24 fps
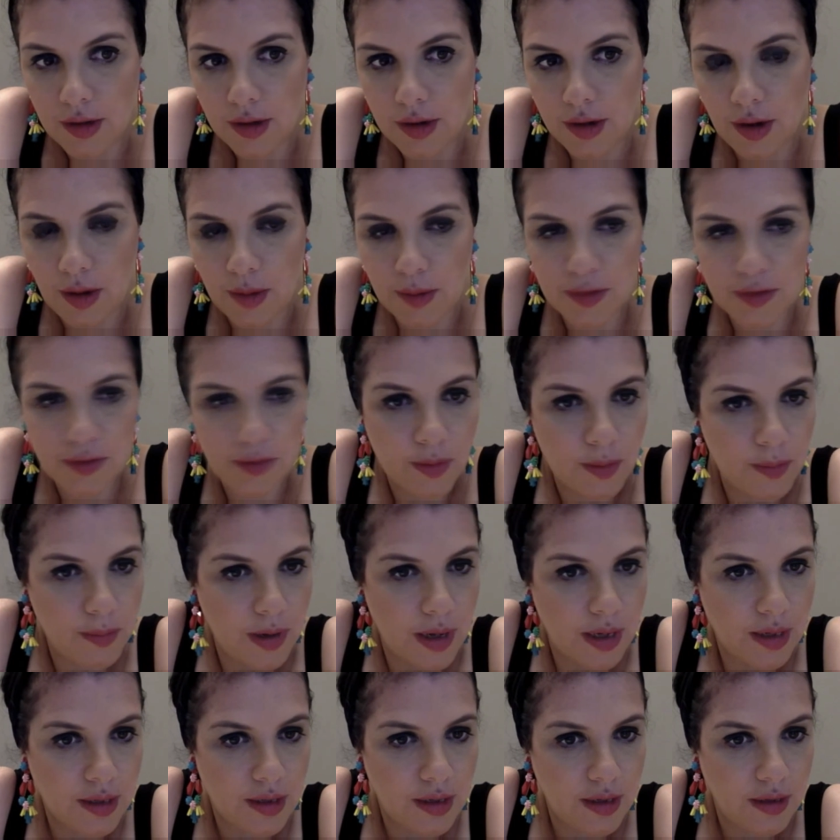almost
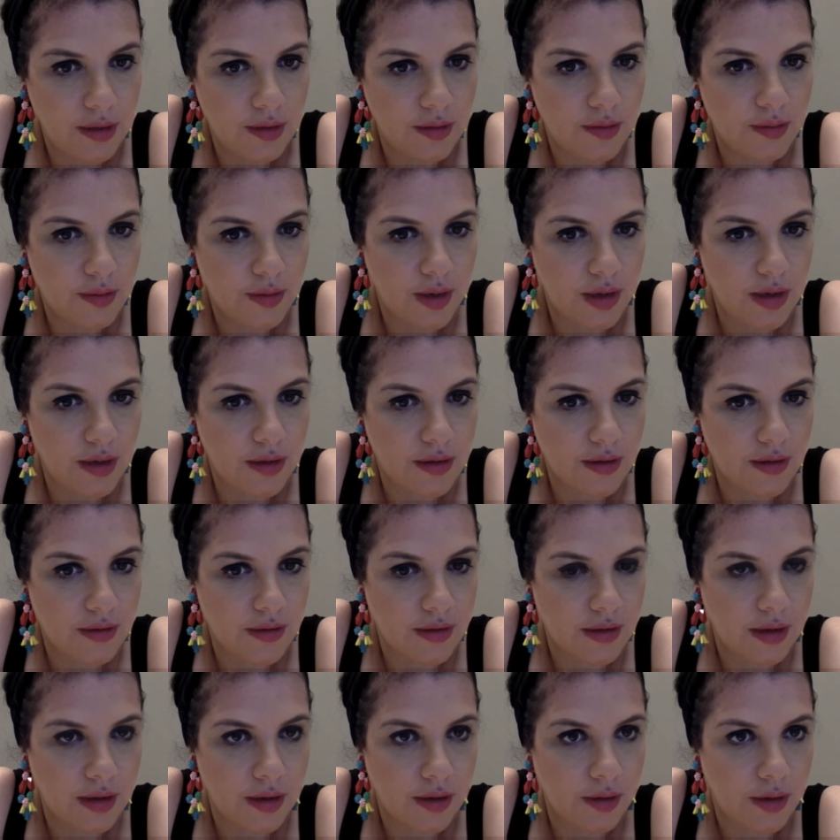rebelling. Okay, because they're
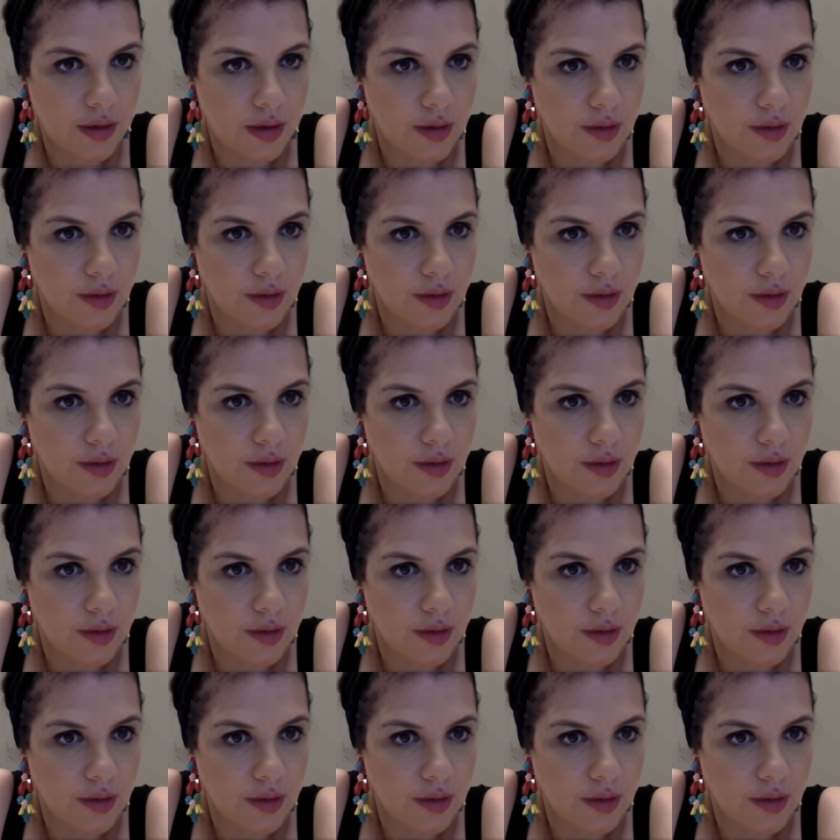like, okay,